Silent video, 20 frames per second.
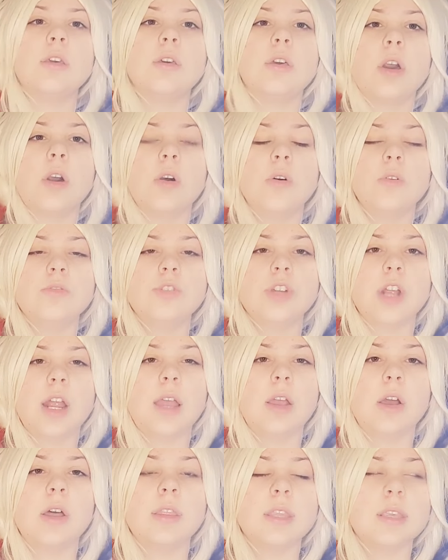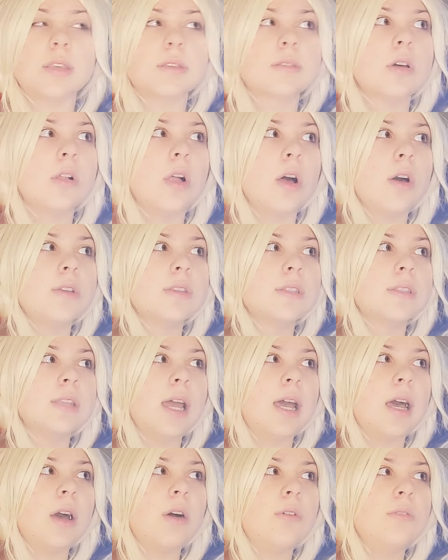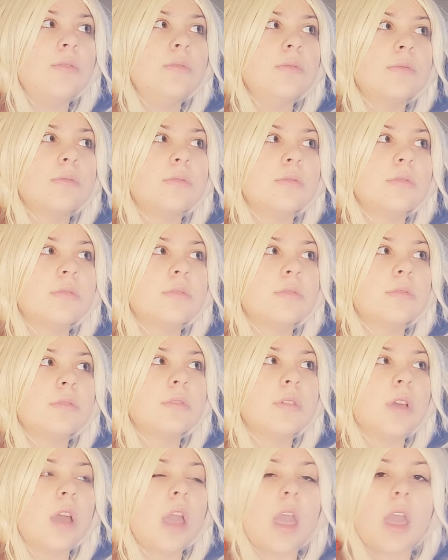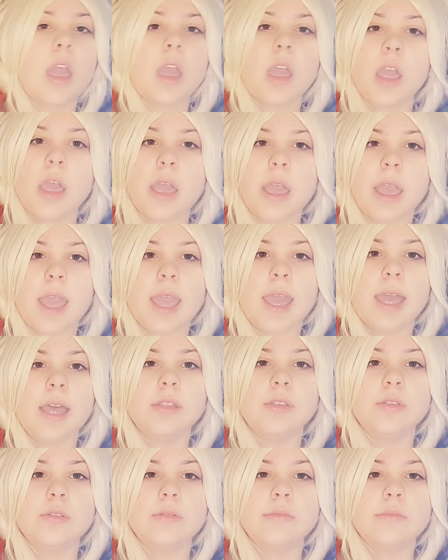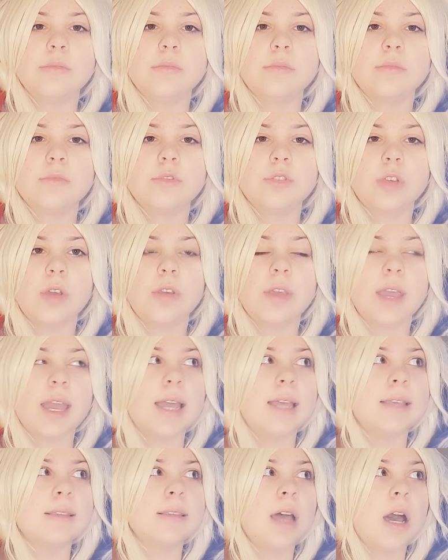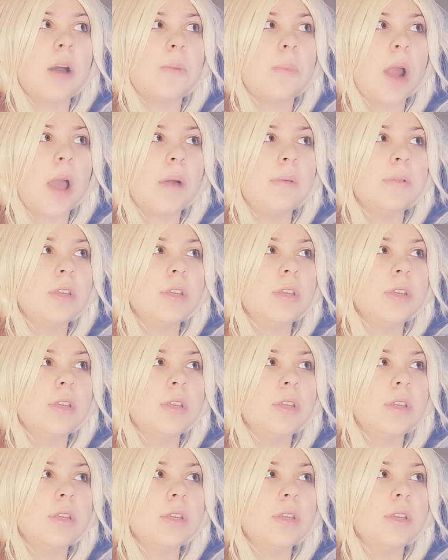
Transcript: go try on these clothes now and show you guys. I'll probably